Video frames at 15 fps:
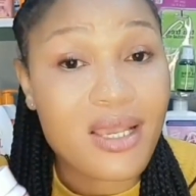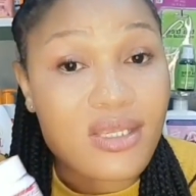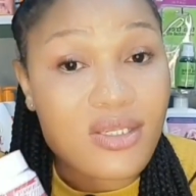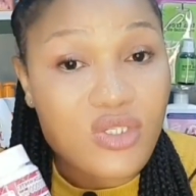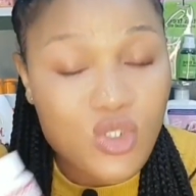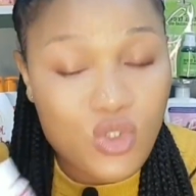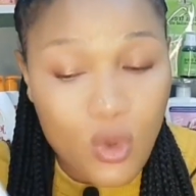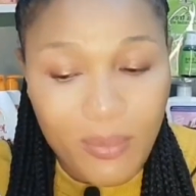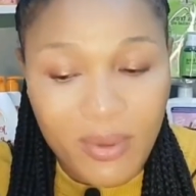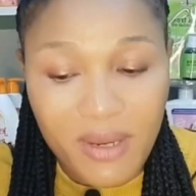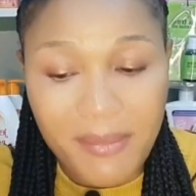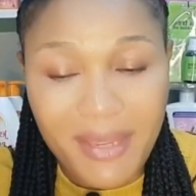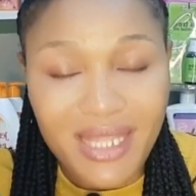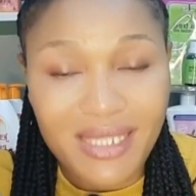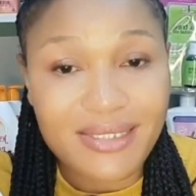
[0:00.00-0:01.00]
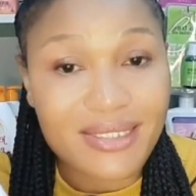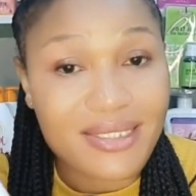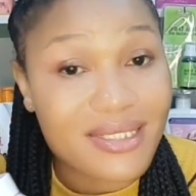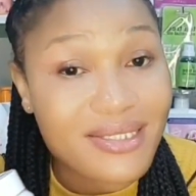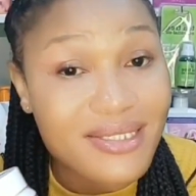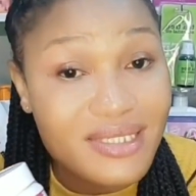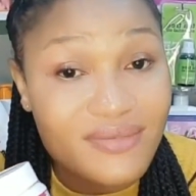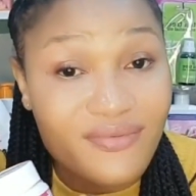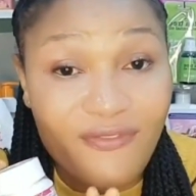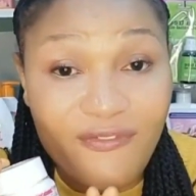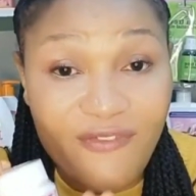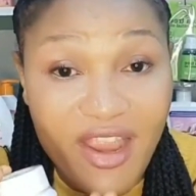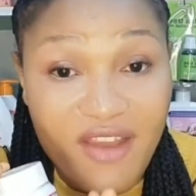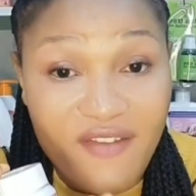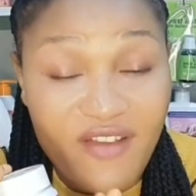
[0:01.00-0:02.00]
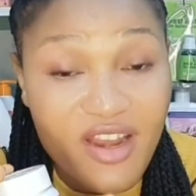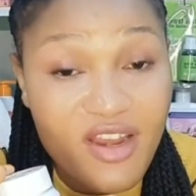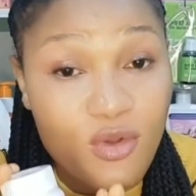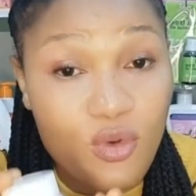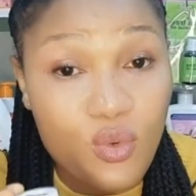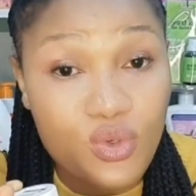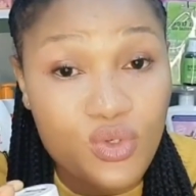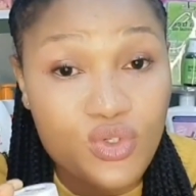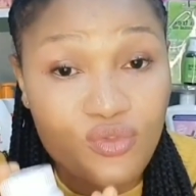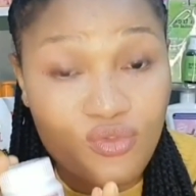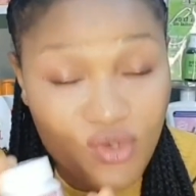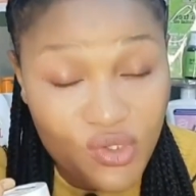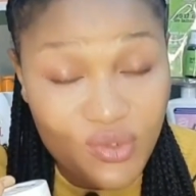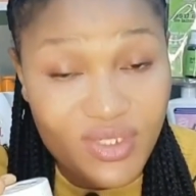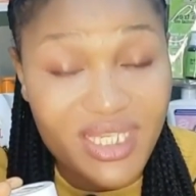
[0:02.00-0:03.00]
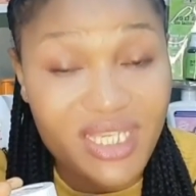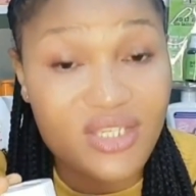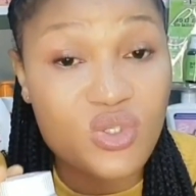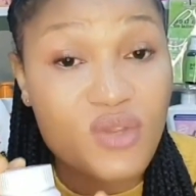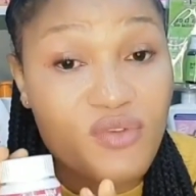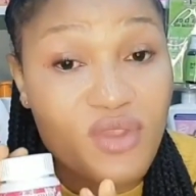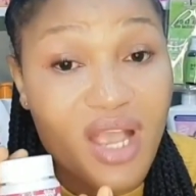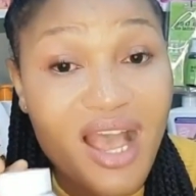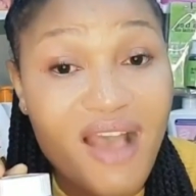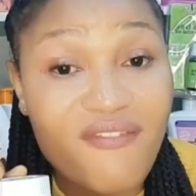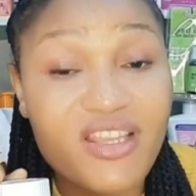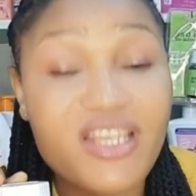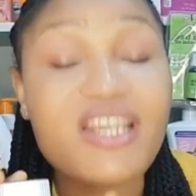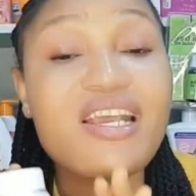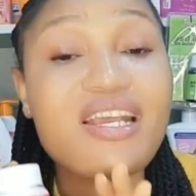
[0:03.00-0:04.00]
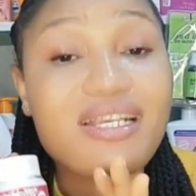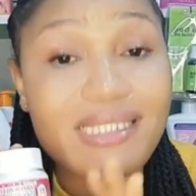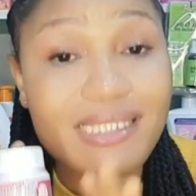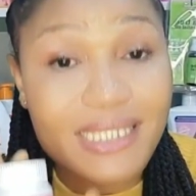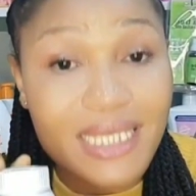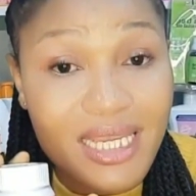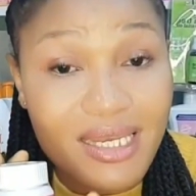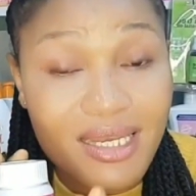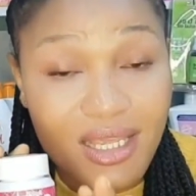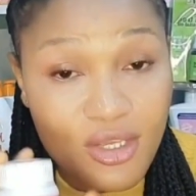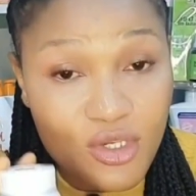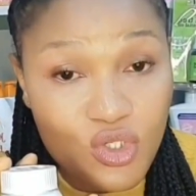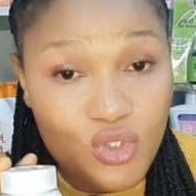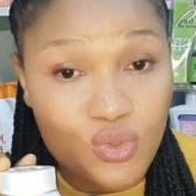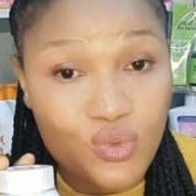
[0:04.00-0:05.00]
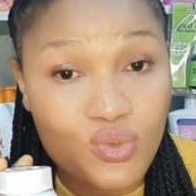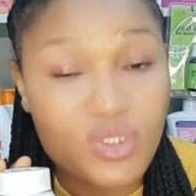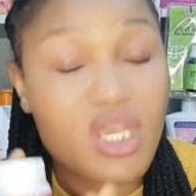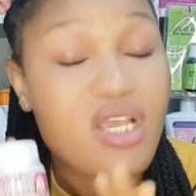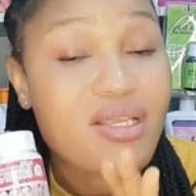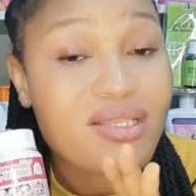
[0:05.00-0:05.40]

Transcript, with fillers: supplement this is very very good for your skin so if you're having skin issues